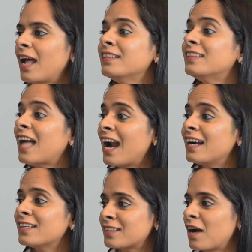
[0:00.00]
And
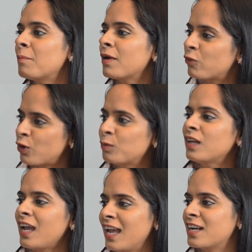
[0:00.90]
that is coming from
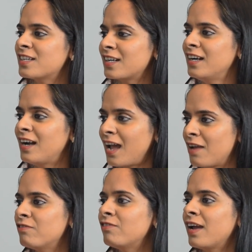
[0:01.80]
the ancient
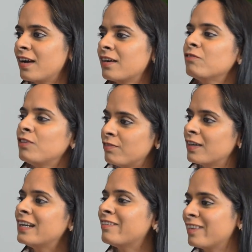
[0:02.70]
time where we
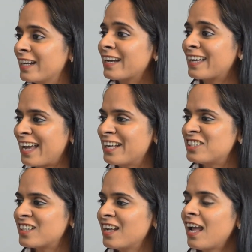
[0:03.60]
were living in a
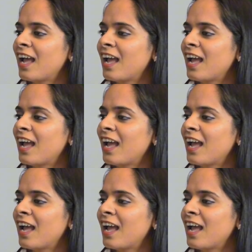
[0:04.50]
cage.